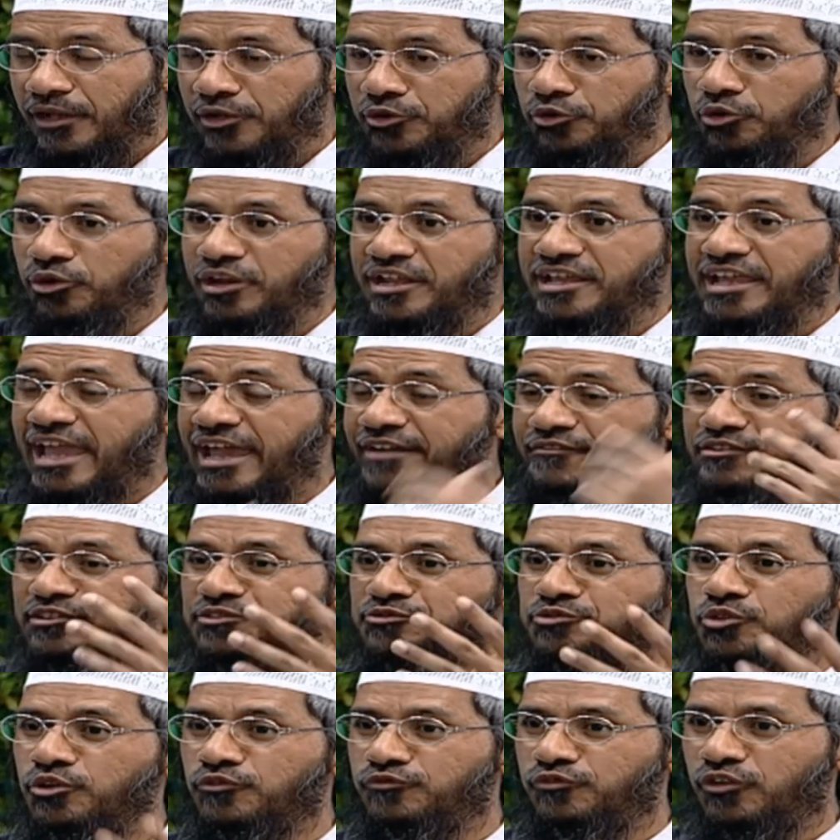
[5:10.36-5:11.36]
during heavy
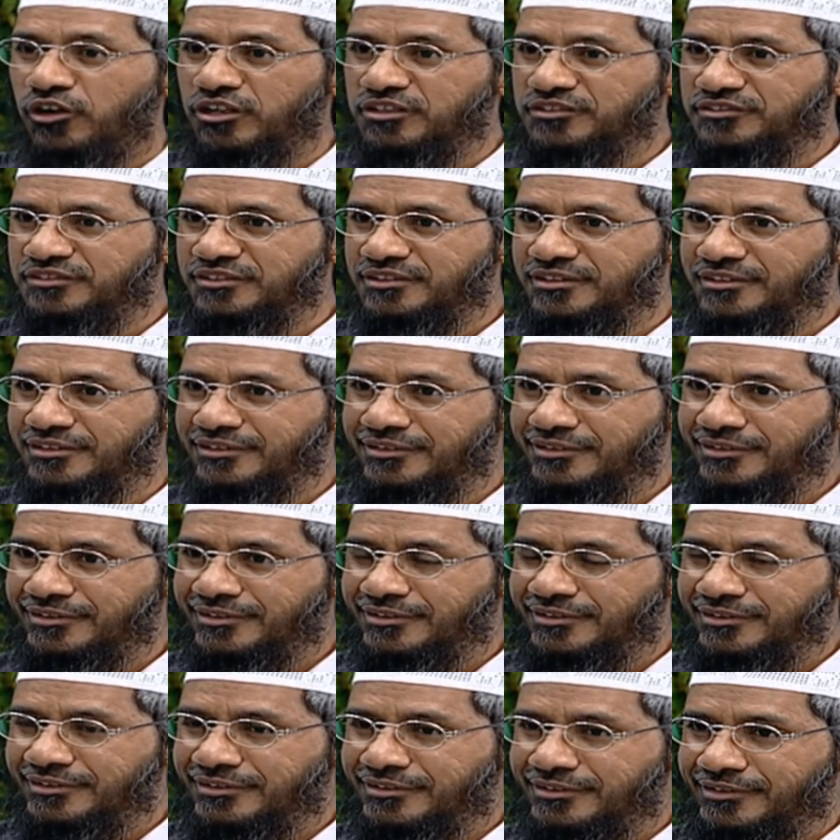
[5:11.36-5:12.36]
snowfalls,
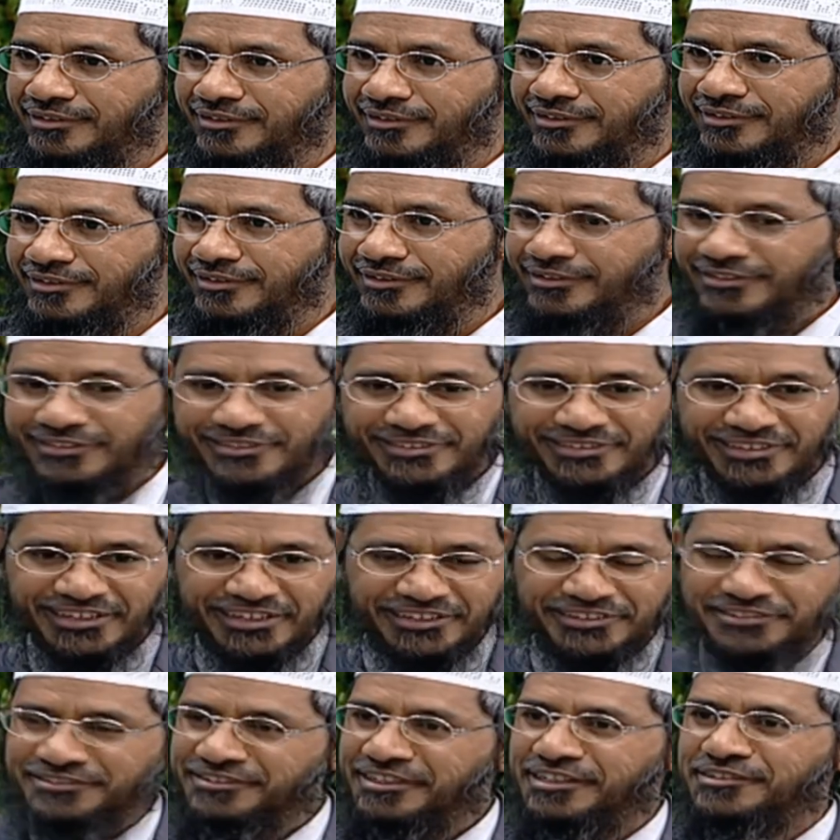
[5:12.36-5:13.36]
they
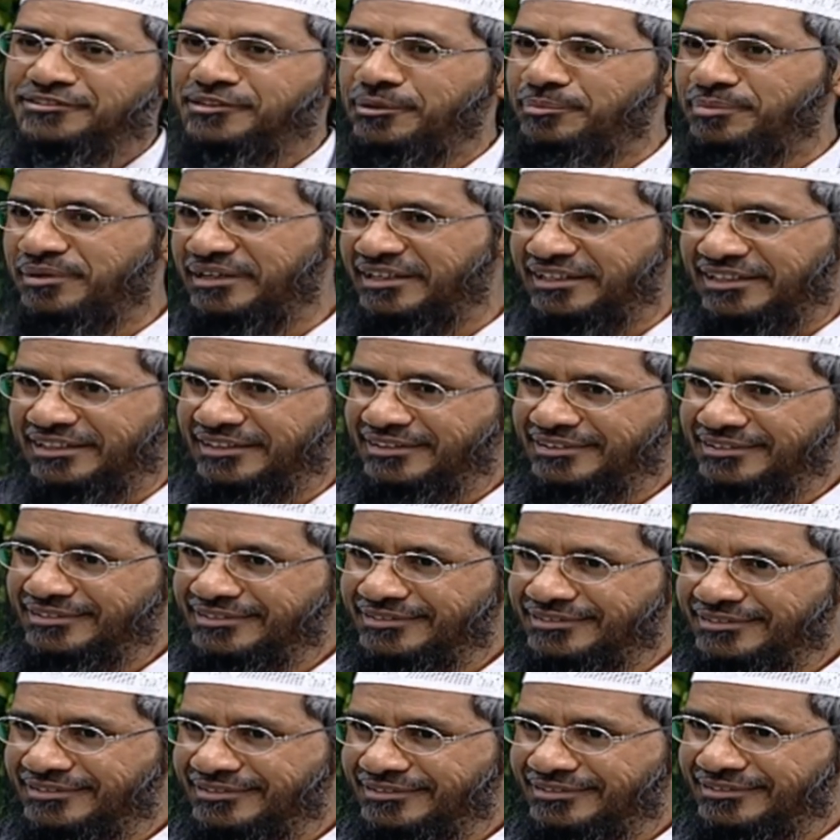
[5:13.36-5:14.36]
stay separately
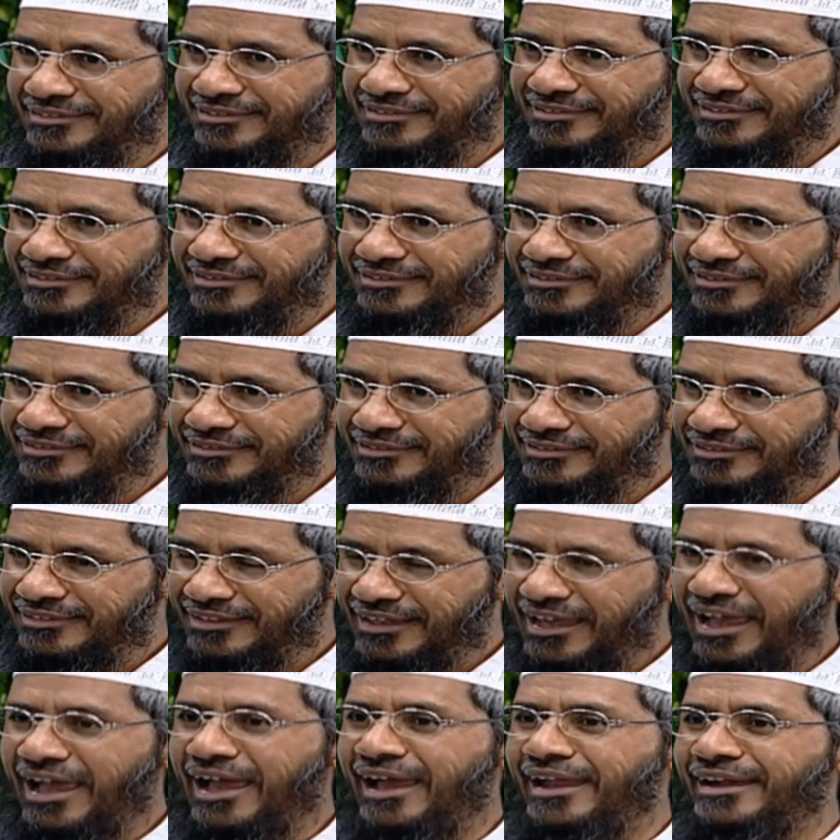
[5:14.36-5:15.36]

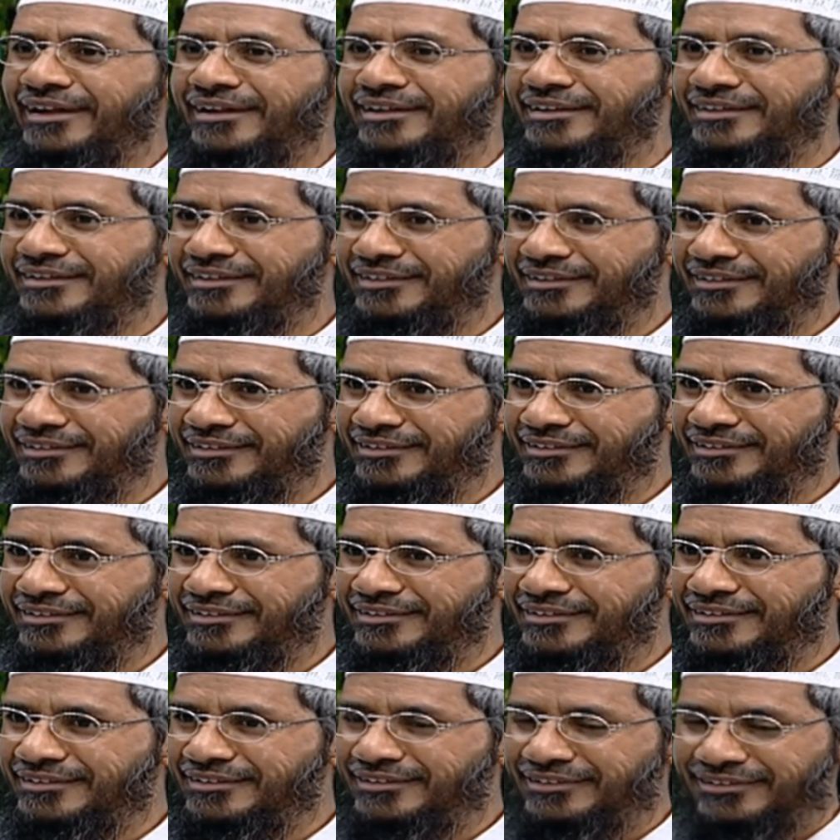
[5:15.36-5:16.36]
and
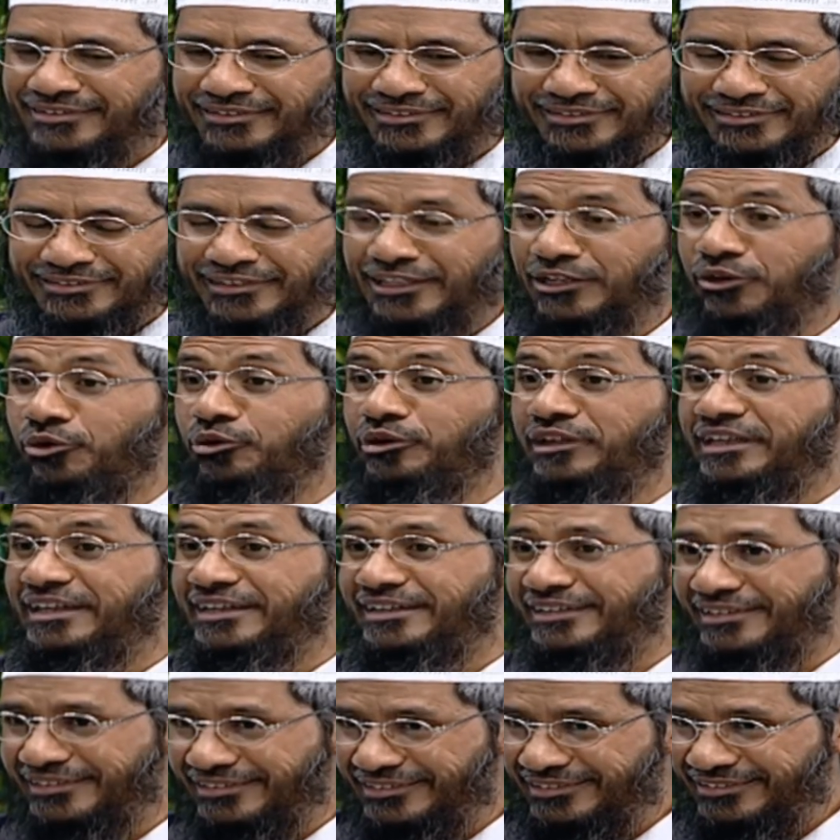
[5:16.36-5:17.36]
they don't
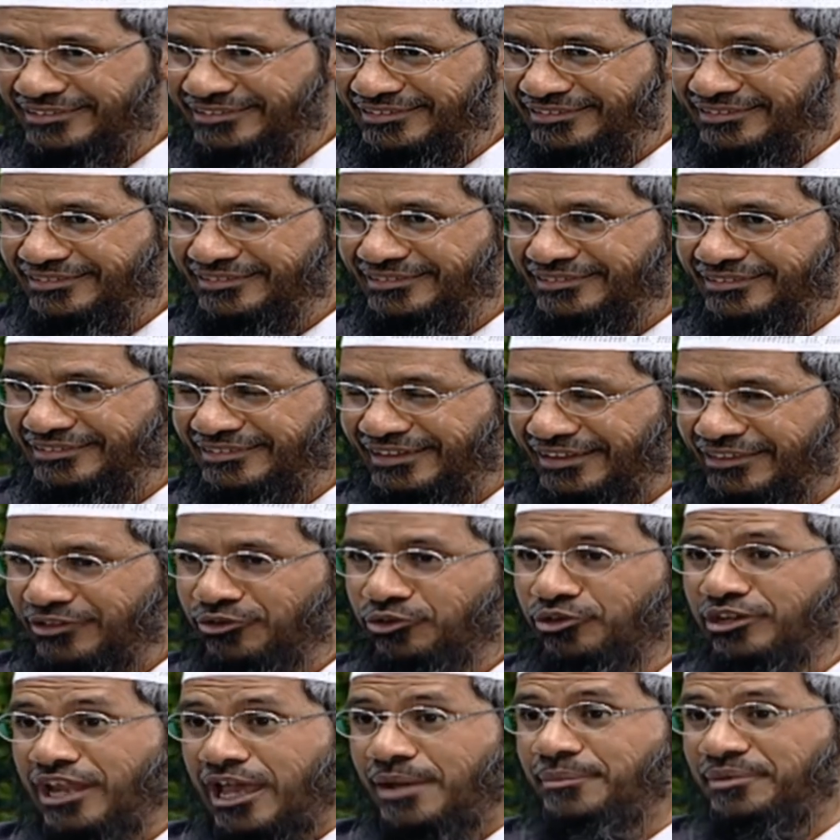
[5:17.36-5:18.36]
eat and they
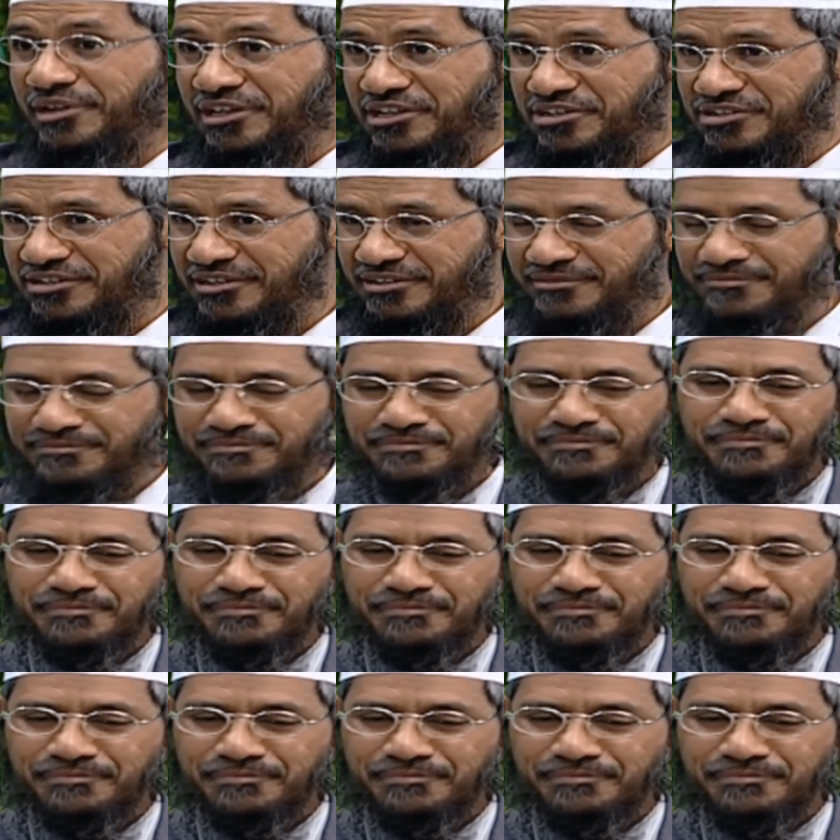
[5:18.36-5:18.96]
go in hibernation.